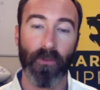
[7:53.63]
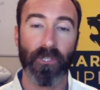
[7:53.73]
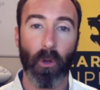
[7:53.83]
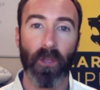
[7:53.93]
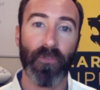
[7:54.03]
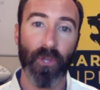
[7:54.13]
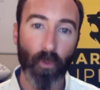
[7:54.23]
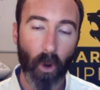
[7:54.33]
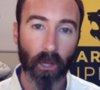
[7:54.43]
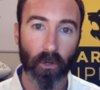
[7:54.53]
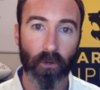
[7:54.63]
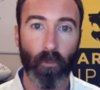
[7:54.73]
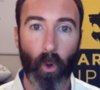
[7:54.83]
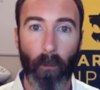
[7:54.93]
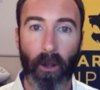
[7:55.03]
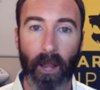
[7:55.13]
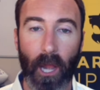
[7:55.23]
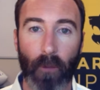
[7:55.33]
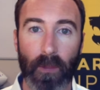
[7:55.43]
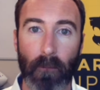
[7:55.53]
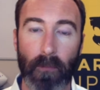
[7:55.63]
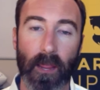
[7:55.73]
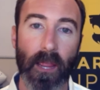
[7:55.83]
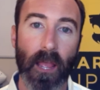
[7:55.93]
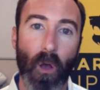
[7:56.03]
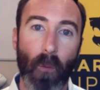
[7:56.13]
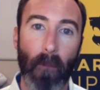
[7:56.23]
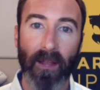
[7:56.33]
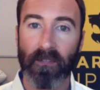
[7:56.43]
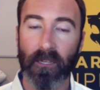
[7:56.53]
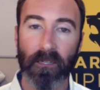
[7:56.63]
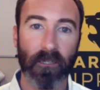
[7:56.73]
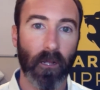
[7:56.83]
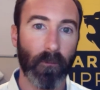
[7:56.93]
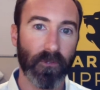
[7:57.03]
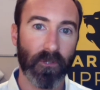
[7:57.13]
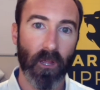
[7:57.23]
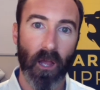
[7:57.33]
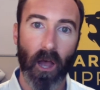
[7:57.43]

So if you want to learn more about Airbnb, my systems,